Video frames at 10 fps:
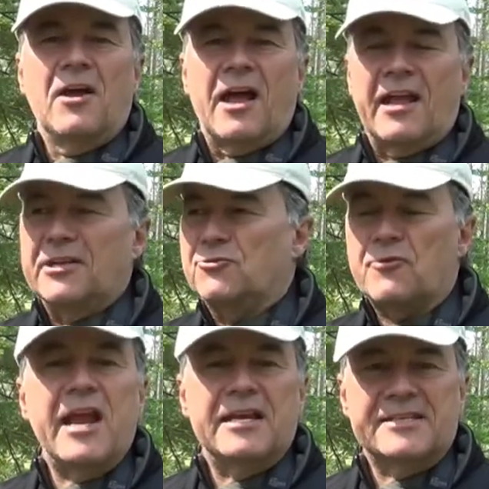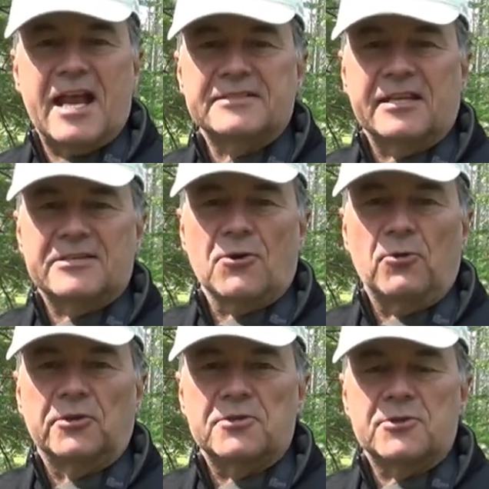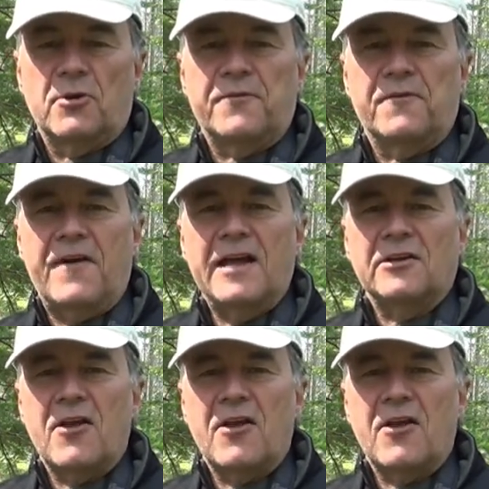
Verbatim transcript: Uh, it grays as it gets older, so if you find